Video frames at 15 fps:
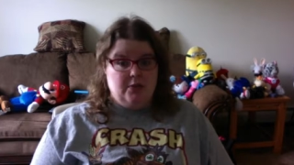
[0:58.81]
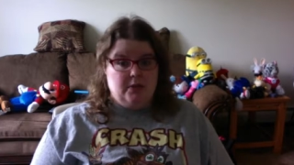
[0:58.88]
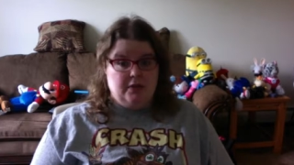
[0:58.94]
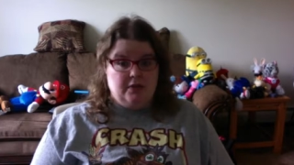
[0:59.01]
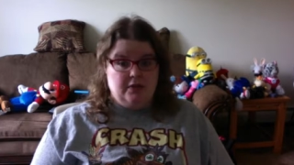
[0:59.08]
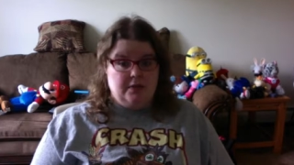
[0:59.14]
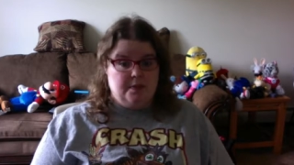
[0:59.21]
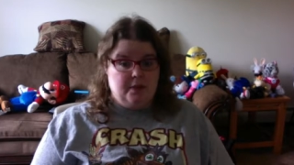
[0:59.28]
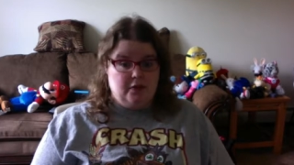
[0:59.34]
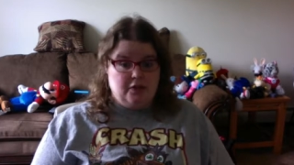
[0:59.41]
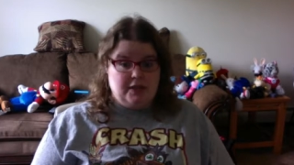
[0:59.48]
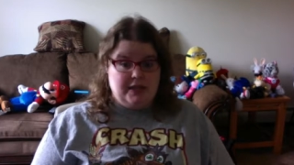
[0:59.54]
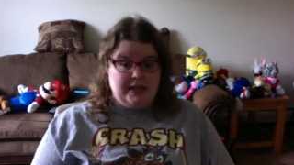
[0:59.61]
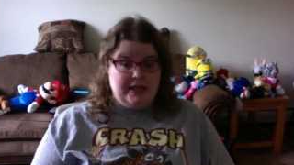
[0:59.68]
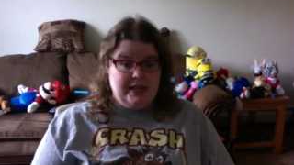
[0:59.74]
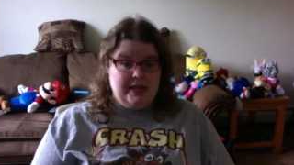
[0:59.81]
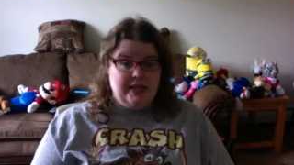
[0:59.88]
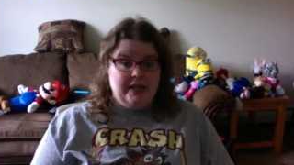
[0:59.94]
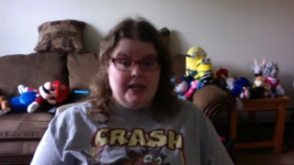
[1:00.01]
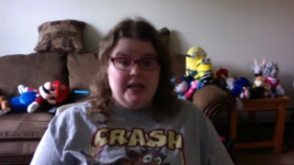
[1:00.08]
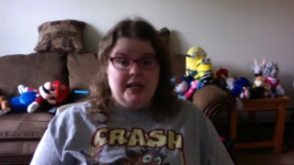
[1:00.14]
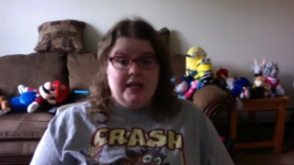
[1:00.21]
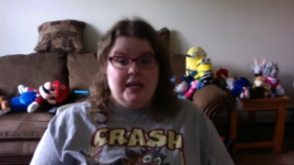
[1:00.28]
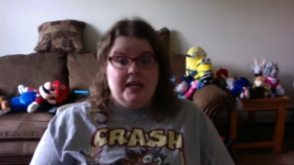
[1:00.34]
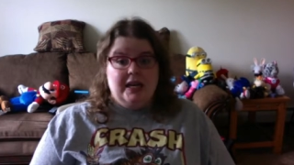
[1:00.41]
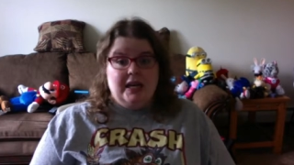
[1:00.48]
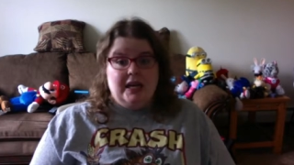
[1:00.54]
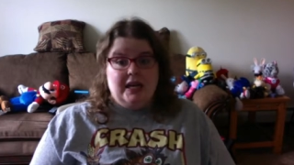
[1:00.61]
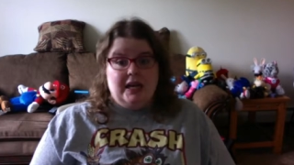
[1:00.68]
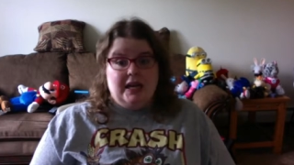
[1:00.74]
which was mostly
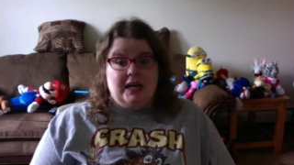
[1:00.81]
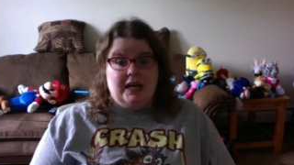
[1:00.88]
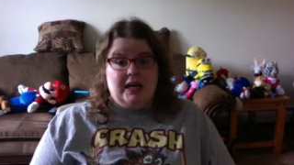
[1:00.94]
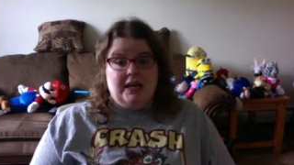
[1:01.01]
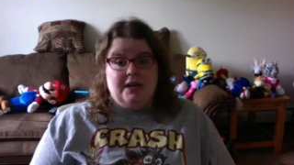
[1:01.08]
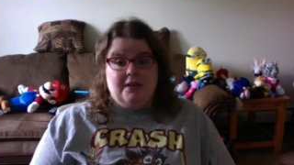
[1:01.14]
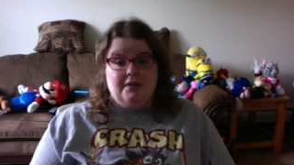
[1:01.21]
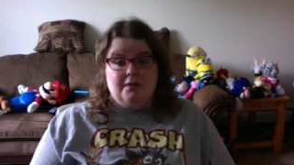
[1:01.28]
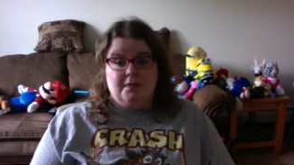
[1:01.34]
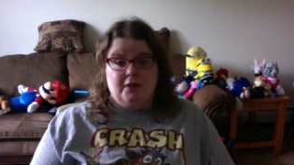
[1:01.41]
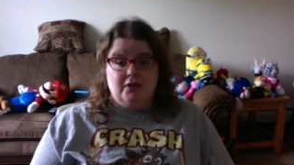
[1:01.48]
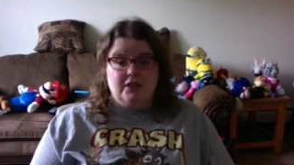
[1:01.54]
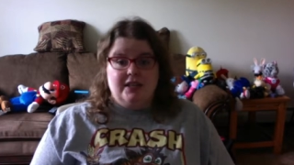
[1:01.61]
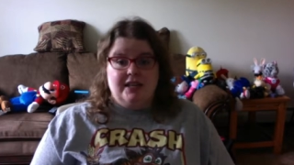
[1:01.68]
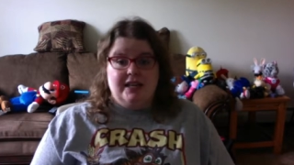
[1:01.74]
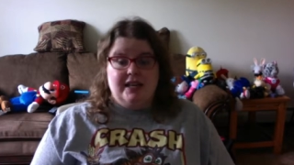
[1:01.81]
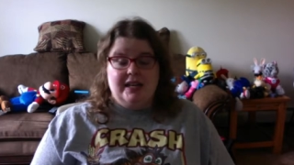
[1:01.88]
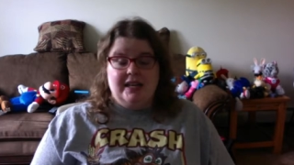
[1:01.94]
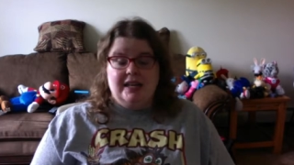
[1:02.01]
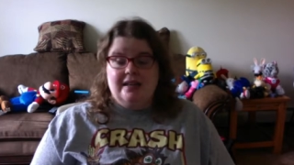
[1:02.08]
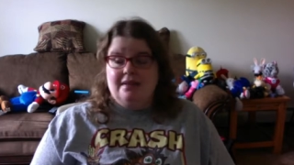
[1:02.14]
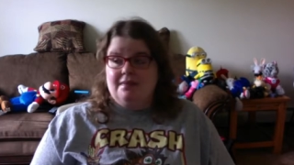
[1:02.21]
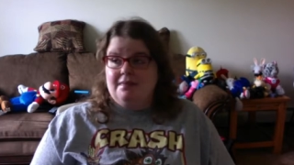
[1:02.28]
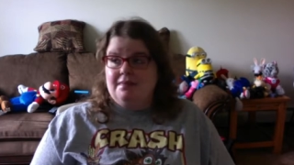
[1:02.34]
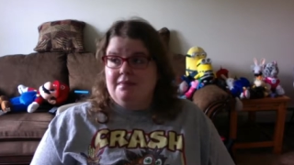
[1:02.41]
uh, it was mostly